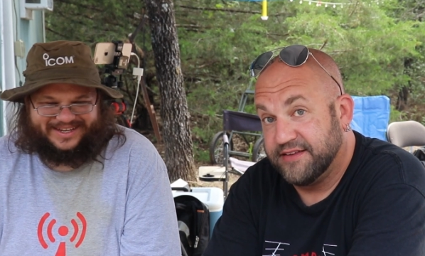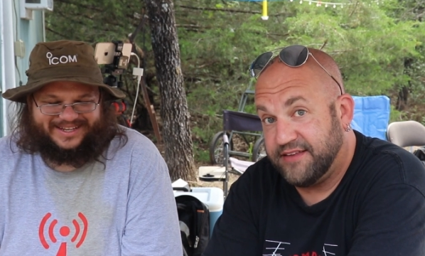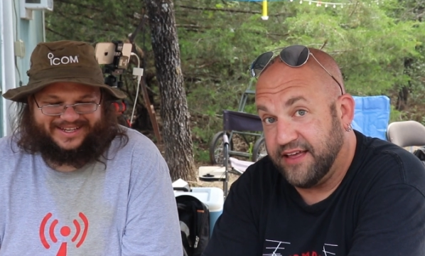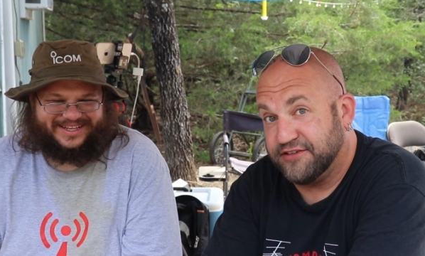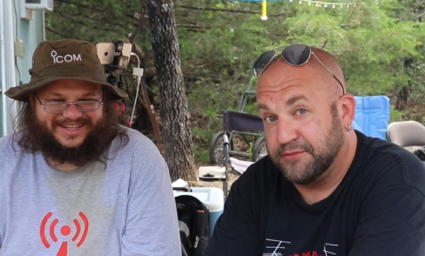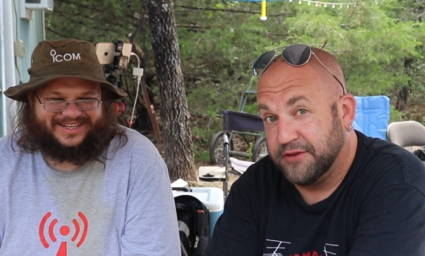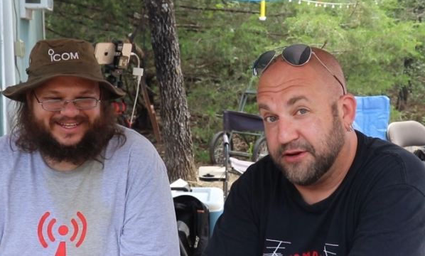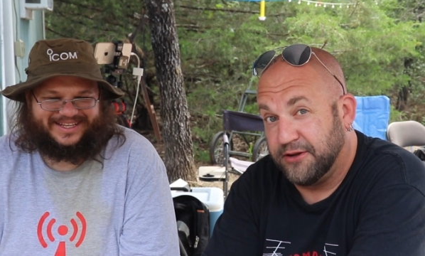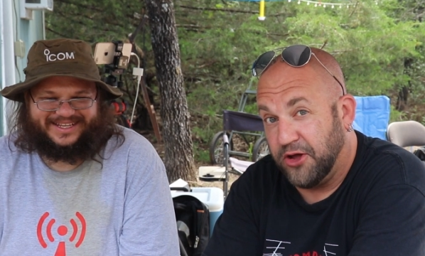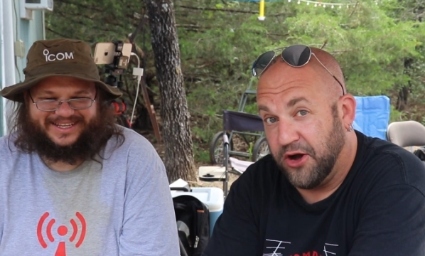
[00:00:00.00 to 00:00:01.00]
Speaker 1: Takes him a
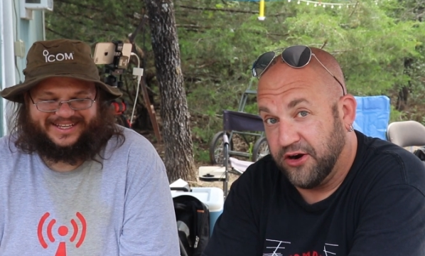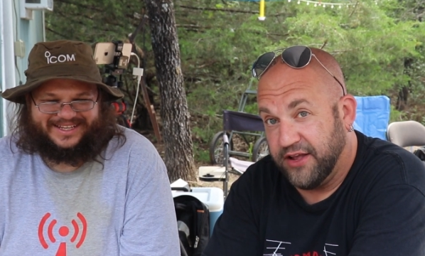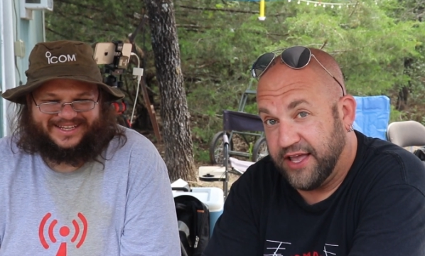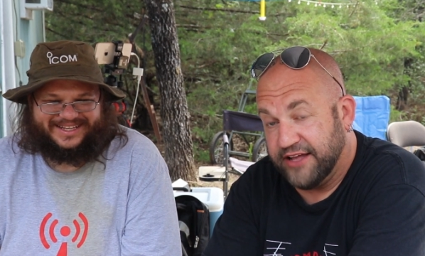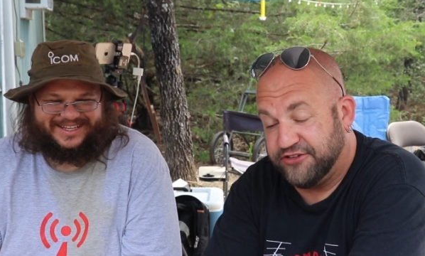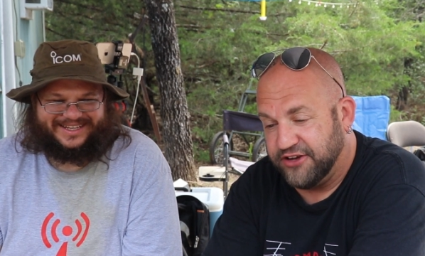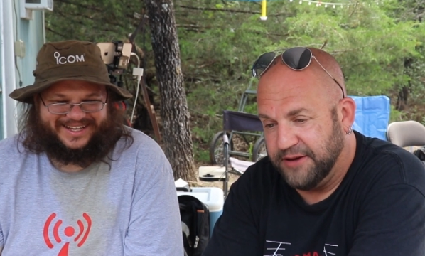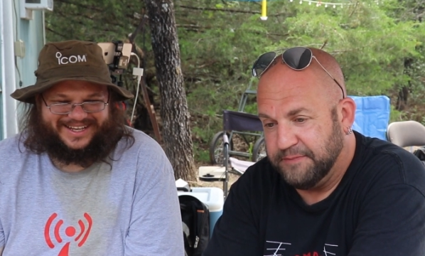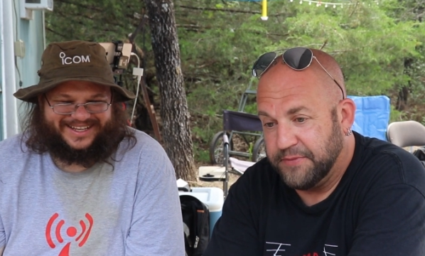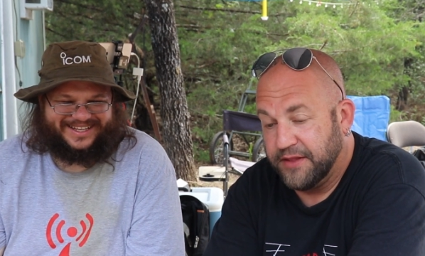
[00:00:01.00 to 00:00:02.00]
little longer to catch
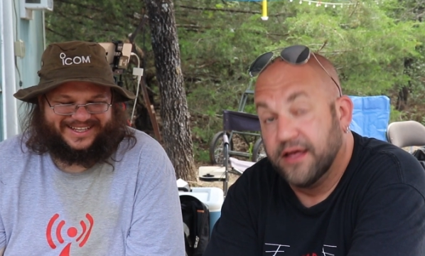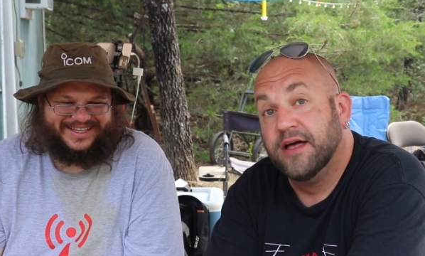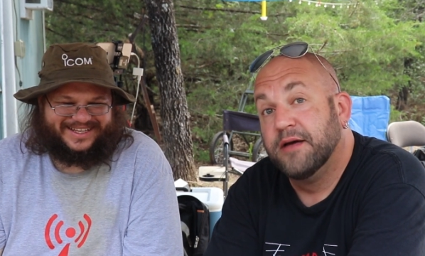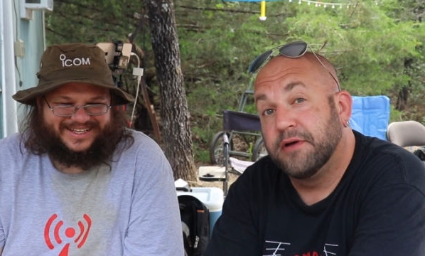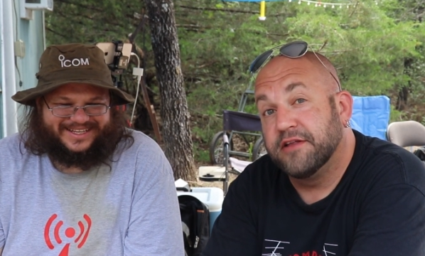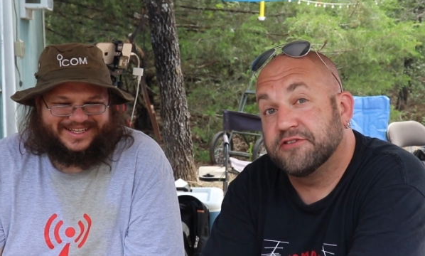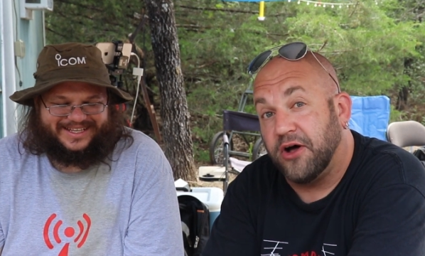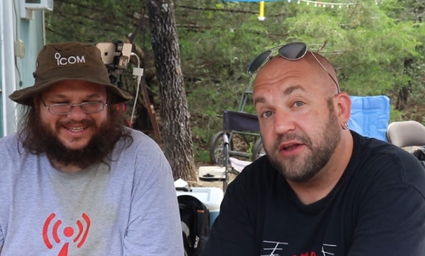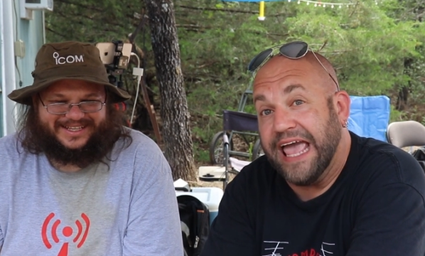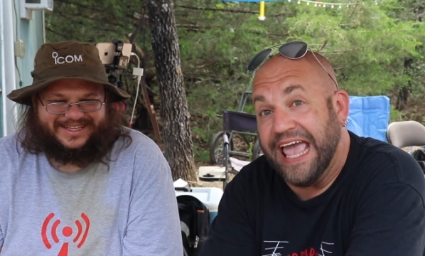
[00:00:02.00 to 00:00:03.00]
on. But it's
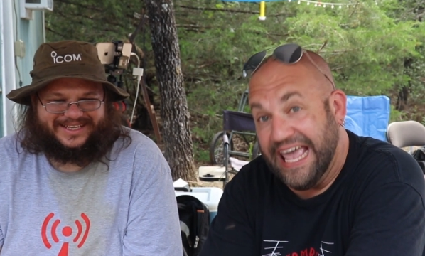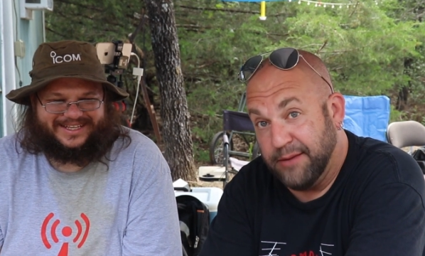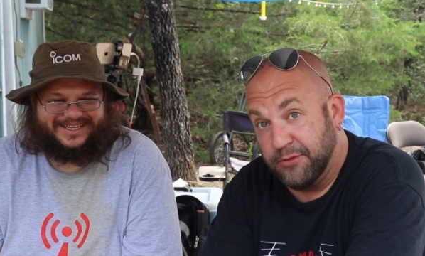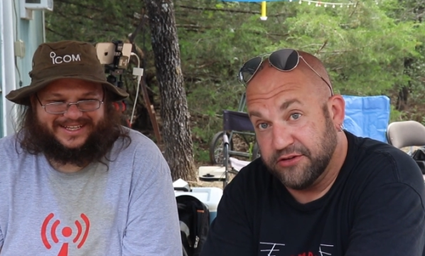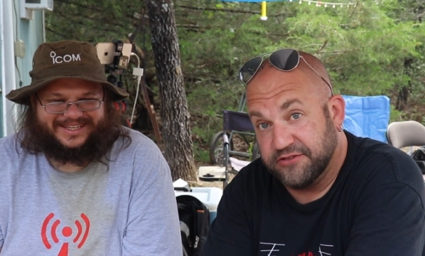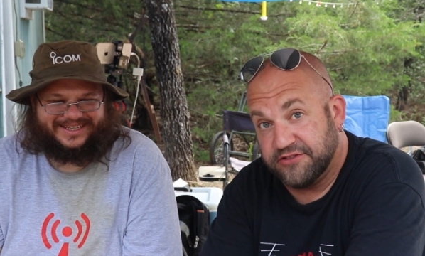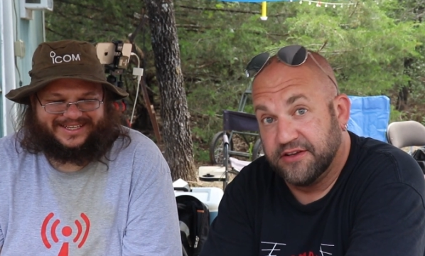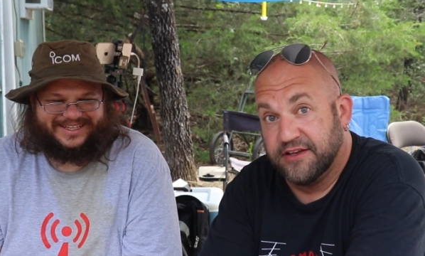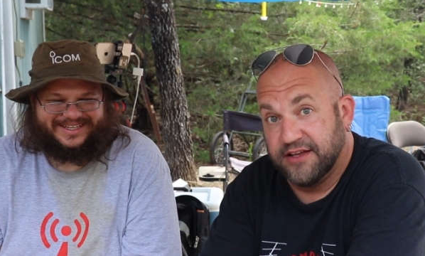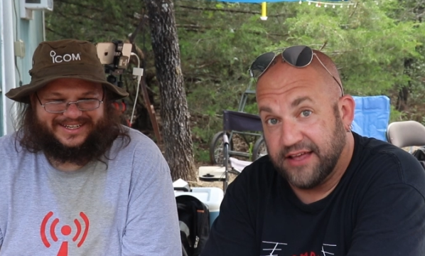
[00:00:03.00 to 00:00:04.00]
called HAMRS.
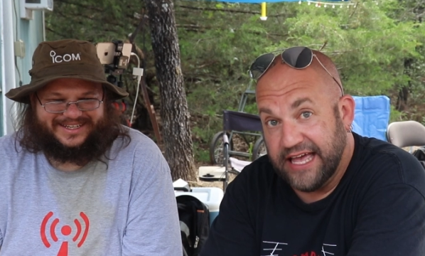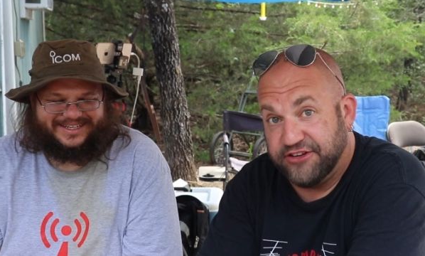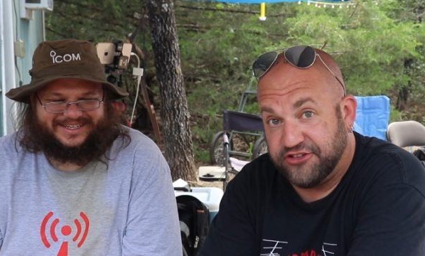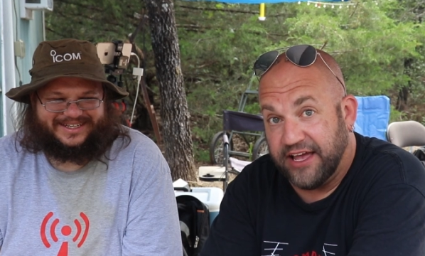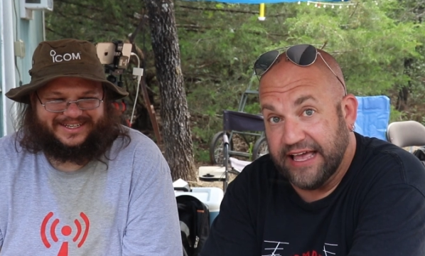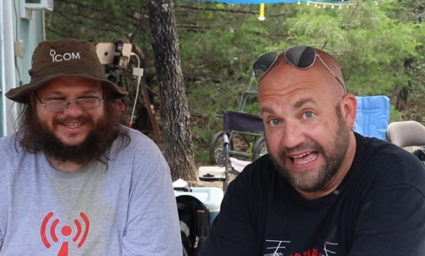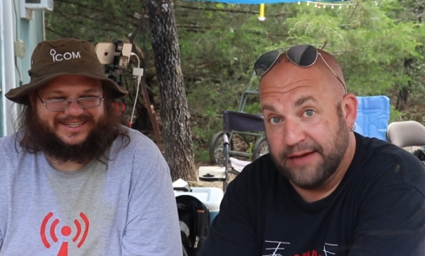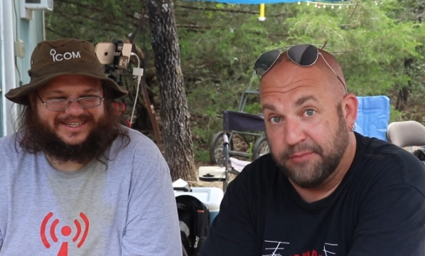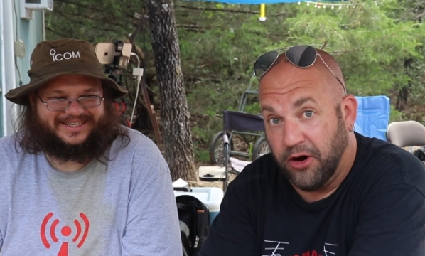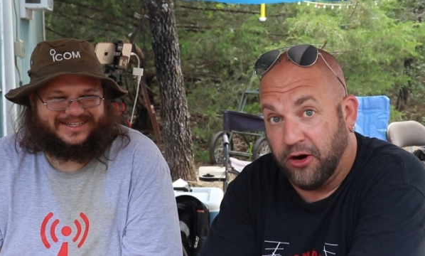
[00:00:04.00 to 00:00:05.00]

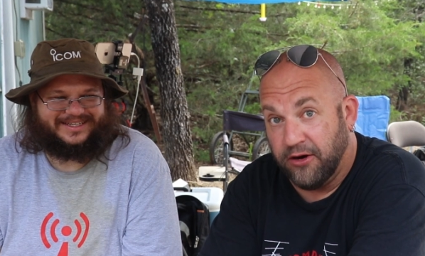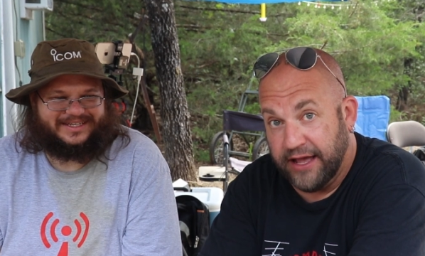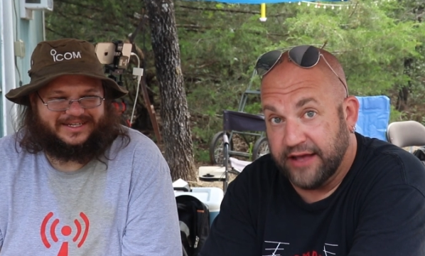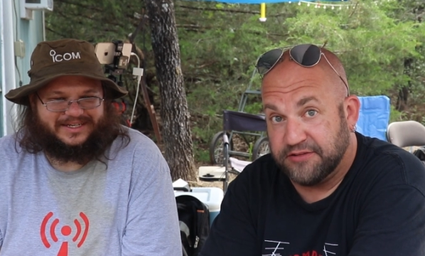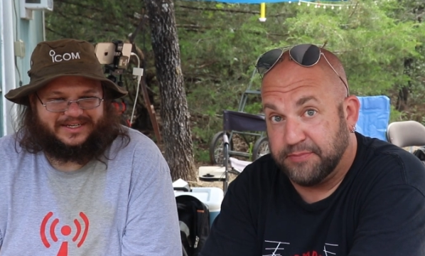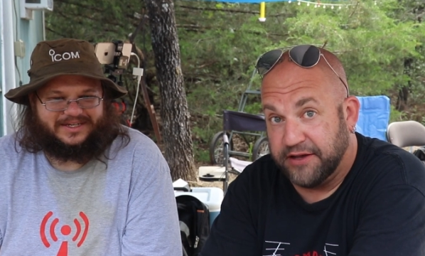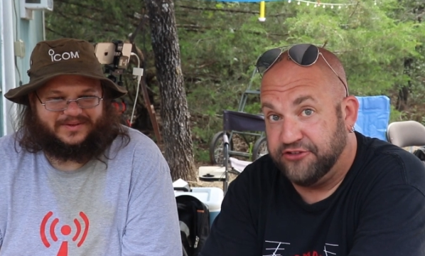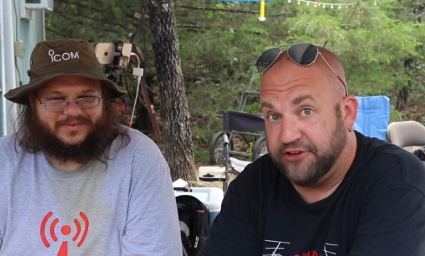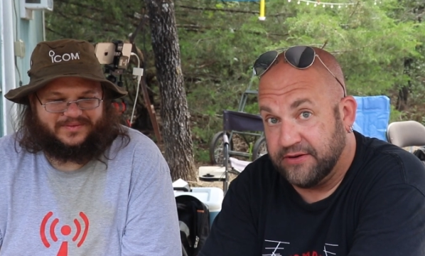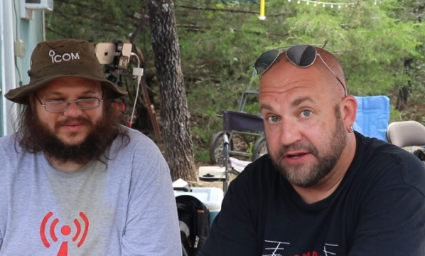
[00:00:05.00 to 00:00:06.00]
HAMRS by
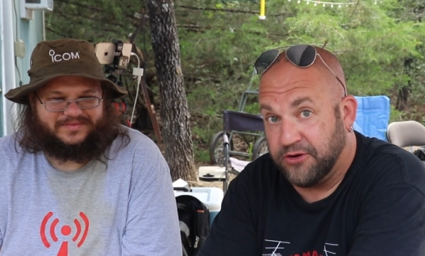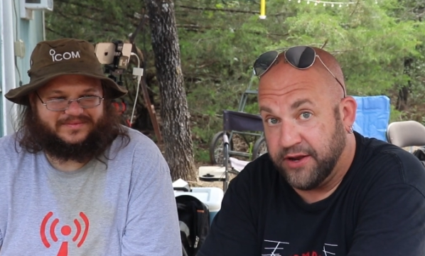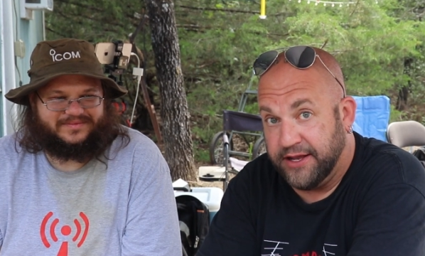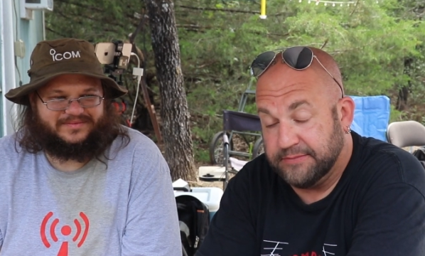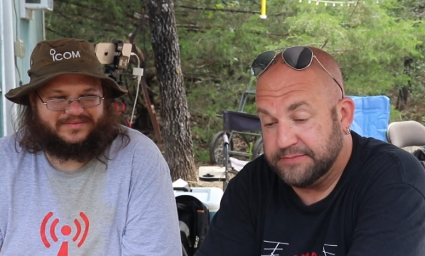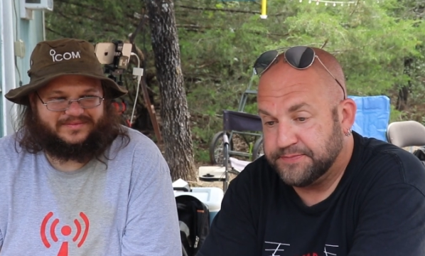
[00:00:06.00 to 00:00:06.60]
Jarrett Green.